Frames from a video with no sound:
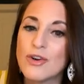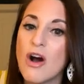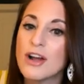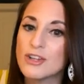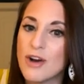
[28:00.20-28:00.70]
or
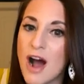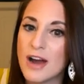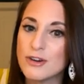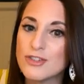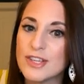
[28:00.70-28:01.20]
on your
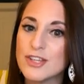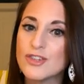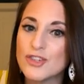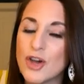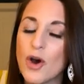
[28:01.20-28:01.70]
honors
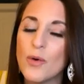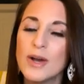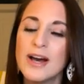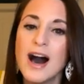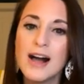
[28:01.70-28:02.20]
list. So
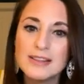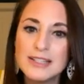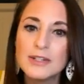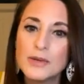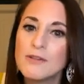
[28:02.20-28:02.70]
a
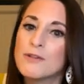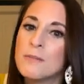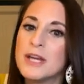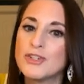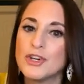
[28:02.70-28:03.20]
little
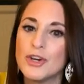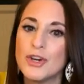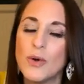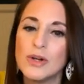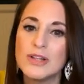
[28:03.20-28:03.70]
information can
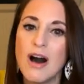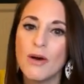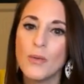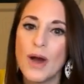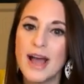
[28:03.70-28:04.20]
go a
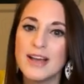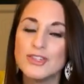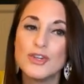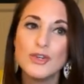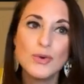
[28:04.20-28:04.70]
long way.
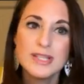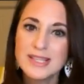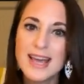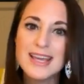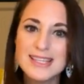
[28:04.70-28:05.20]
So you can
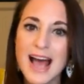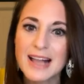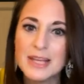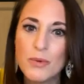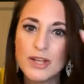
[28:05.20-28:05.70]
say
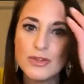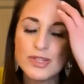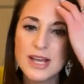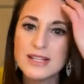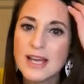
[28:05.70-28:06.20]
exactly what you
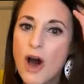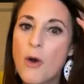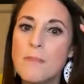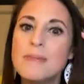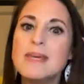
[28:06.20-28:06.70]
said to
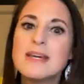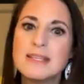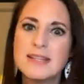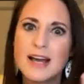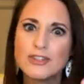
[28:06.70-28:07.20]
help me
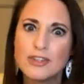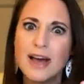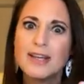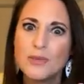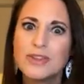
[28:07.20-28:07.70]

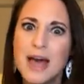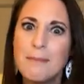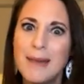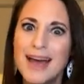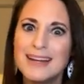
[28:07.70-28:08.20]
contextualize what
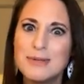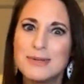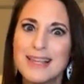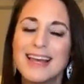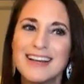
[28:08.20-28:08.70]
that meant.
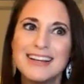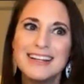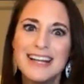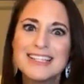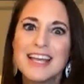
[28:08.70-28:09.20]

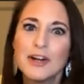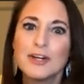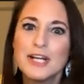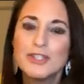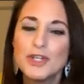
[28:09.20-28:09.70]
It's like
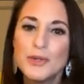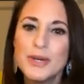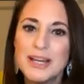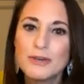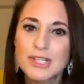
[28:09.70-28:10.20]
earning 2
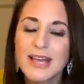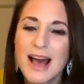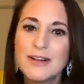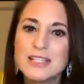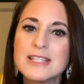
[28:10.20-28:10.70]
Eagle
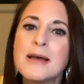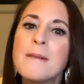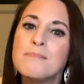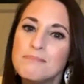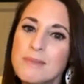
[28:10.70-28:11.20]
Scouts.
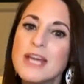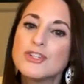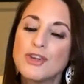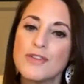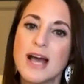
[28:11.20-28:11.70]
Make
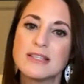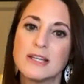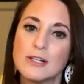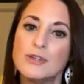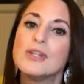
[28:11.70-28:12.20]
sure that's
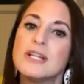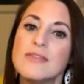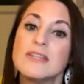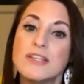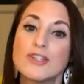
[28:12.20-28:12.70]
included
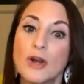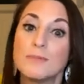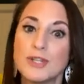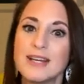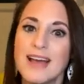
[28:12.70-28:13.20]
in the
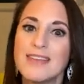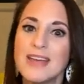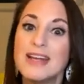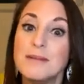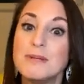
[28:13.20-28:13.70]
description, and
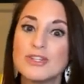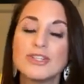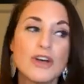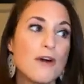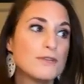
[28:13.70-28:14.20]
then
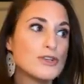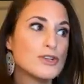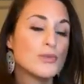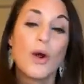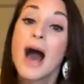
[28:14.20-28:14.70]
admissions
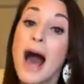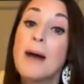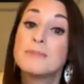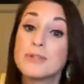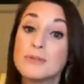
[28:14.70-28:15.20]
officers will
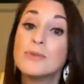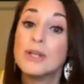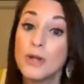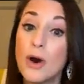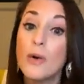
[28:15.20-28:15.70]
absolutely
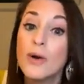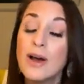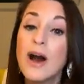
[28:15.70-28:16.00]
know